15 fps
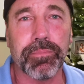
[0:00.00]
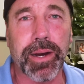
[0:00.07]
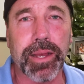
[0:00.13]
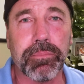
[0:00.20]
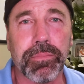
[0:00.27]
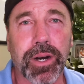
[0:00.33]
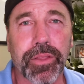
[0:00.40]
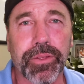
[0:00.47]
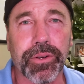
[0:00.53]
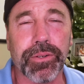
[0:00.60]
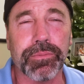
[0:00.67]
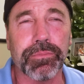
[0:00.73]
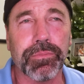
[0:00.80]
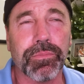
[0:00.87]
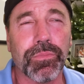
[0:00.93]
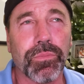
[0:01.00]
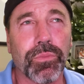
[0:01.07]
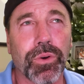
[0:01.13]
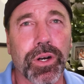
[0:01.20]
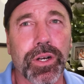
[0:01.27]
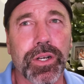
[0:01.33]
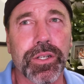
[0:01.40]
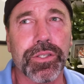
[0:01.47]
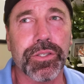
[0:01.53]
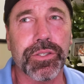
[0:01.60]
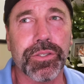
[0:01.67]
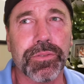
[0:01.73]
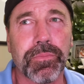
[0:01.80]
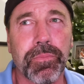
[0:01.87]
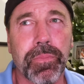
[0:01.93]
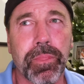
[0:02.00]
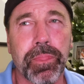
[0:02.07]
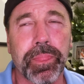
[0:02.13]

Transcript: my mother was